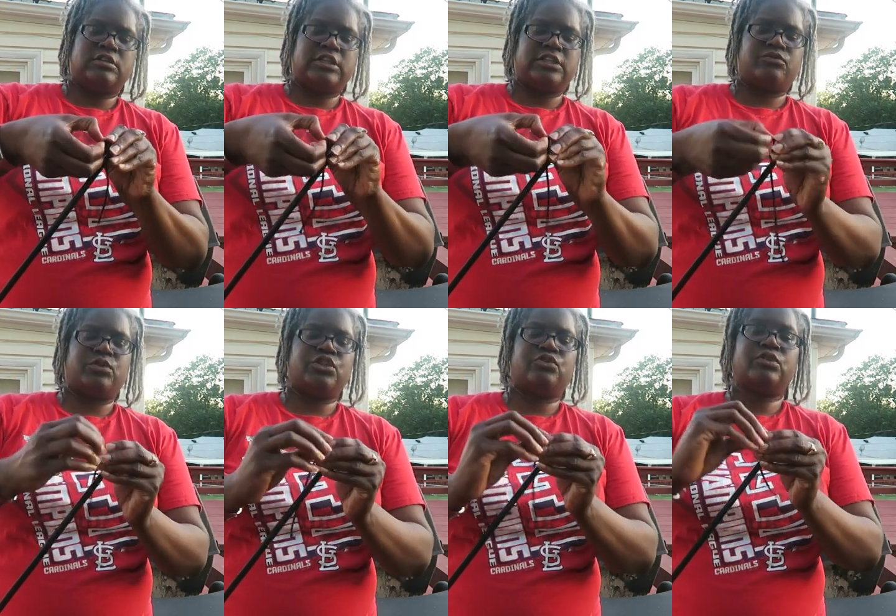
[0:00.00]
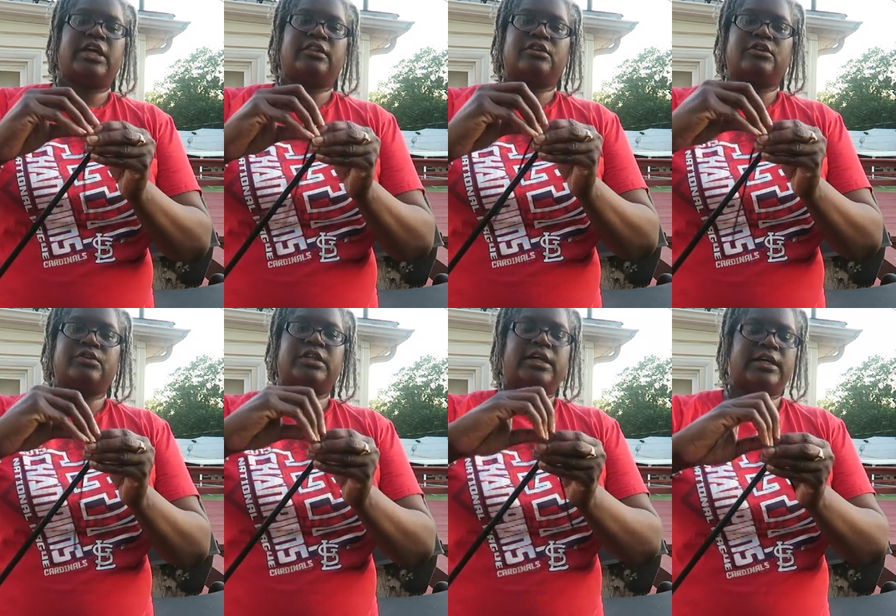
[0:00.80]
Let's redo that
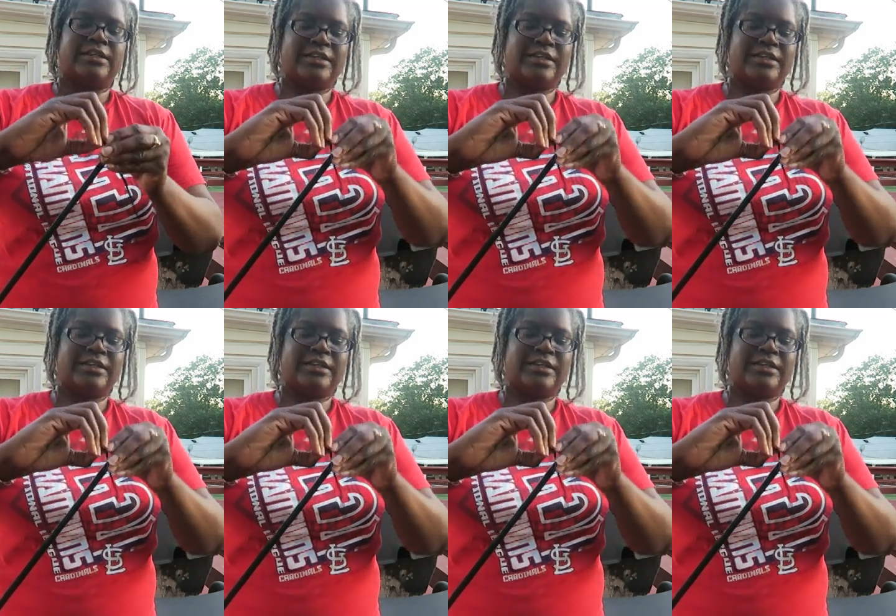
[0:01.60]
third knot.